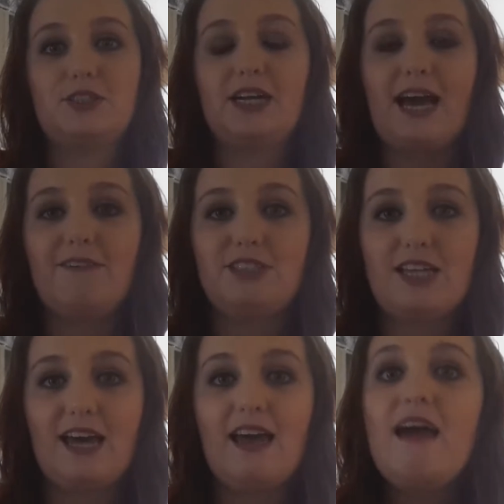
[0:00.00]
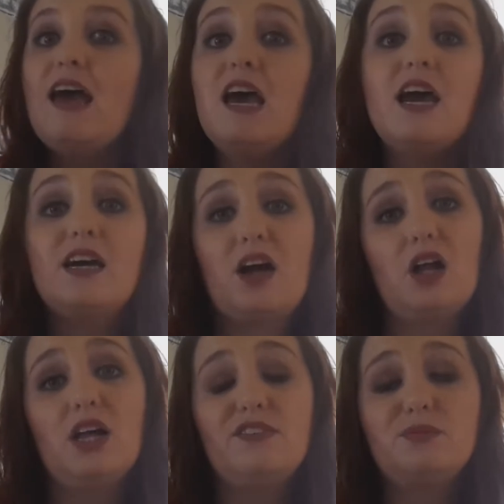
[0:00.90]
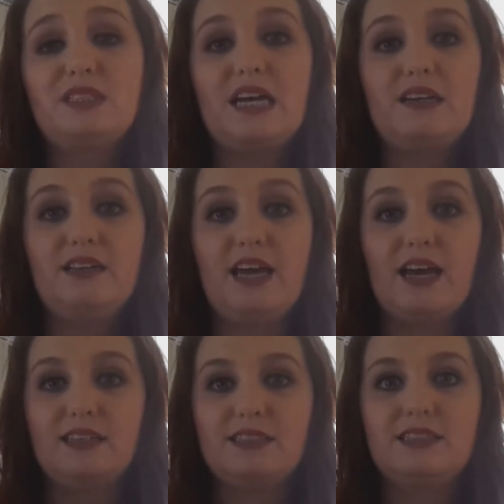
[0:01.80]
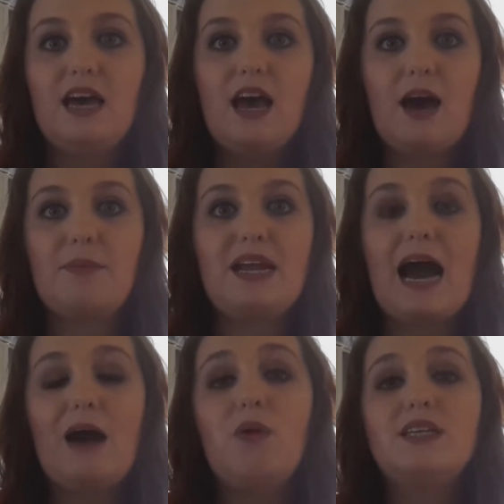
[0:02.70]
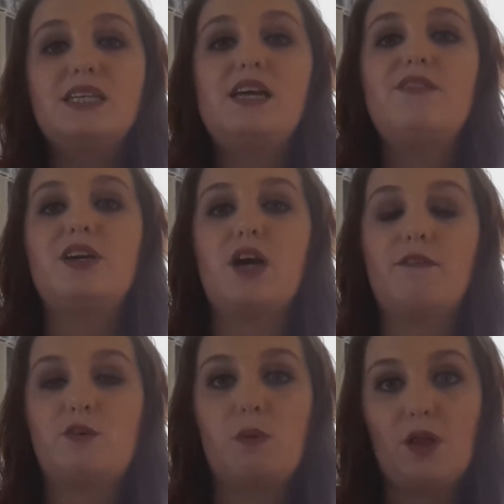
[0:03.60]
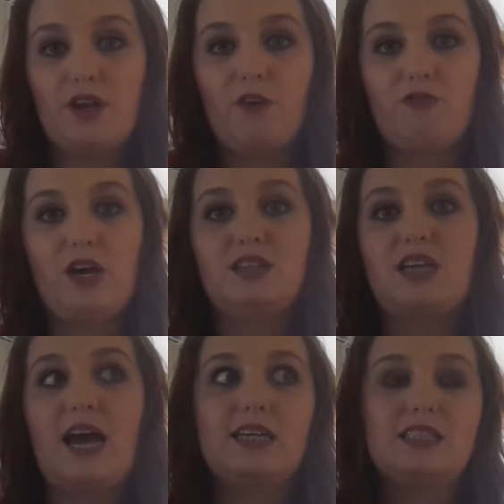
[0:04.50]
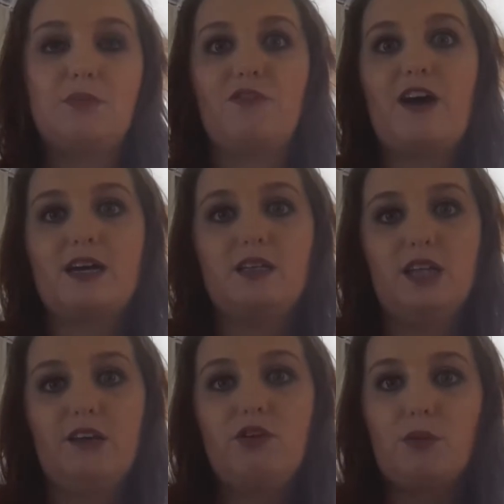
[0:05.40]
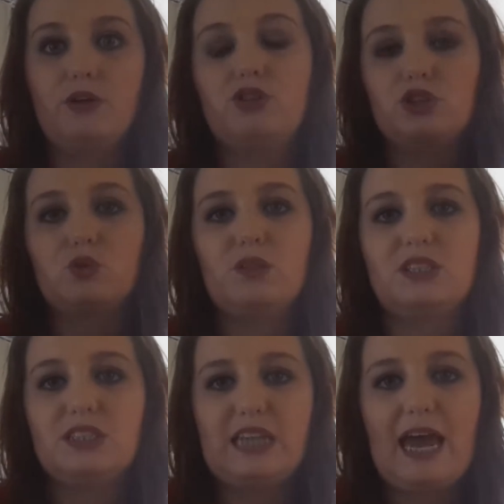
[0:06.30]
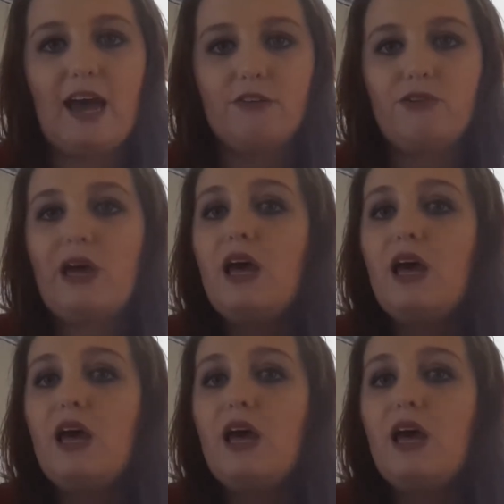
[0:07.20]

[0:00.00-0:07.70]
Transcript: you're going to have today? And all of them said yes. I mean, I wasn't even comfortable enough yet to ask them if I could leave the brochures with the staff.